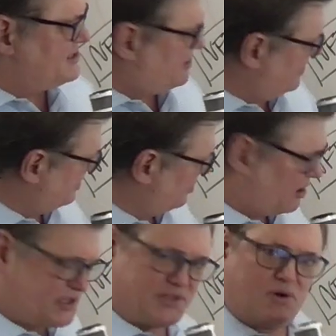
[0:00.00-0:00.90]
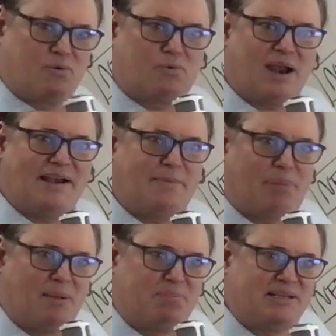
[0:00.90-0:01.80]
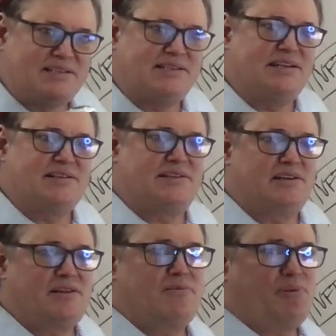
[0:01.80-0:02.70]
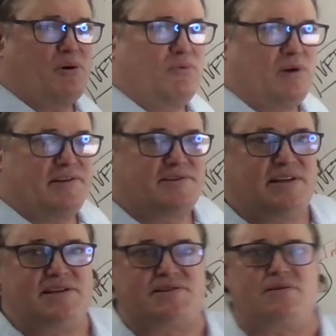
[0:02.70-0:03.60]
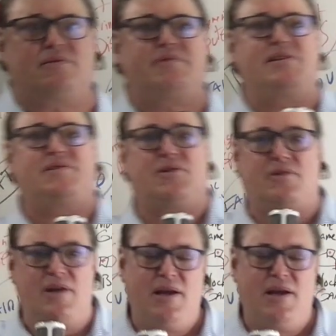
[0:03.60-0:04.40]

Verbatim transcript: of things and also right of publicity is another important one. These are these are